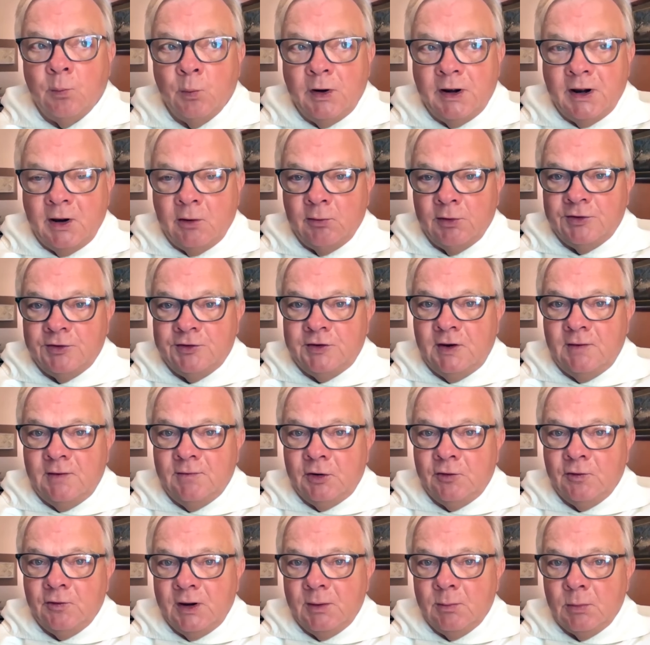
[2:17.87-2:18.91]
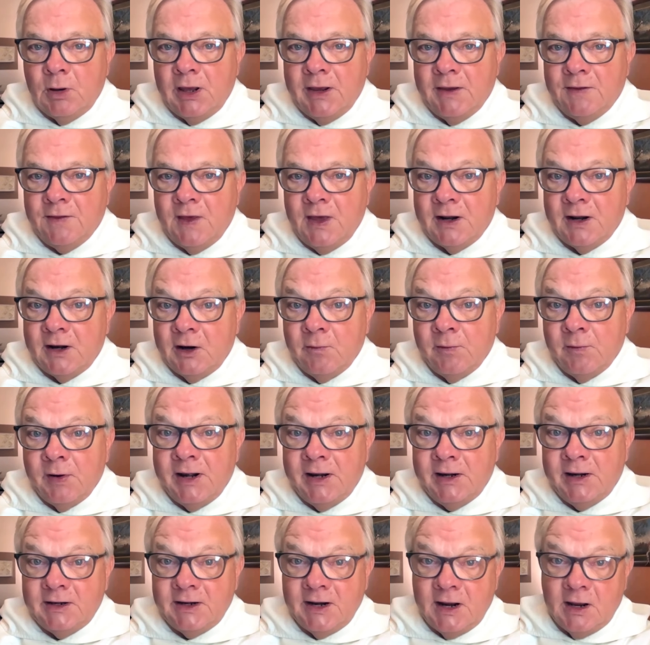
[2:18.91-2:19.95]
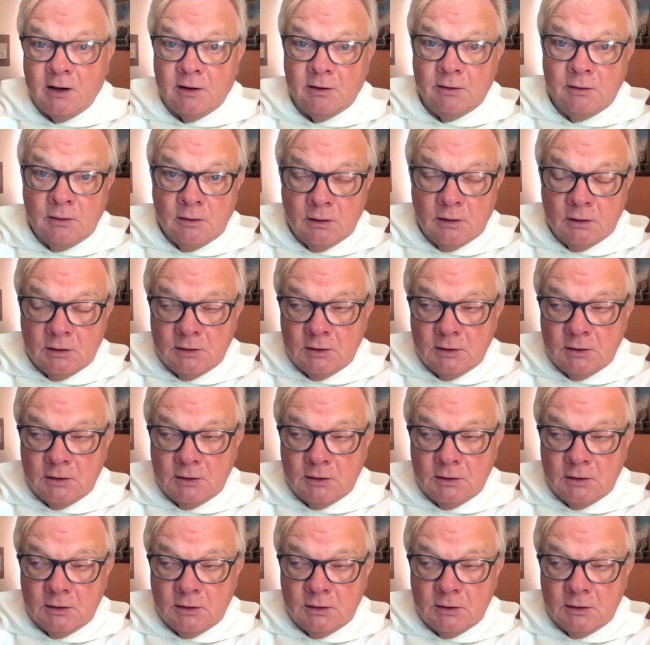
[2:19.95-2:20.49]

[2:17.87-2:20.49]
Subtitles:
when I receive a dream like that, I write it down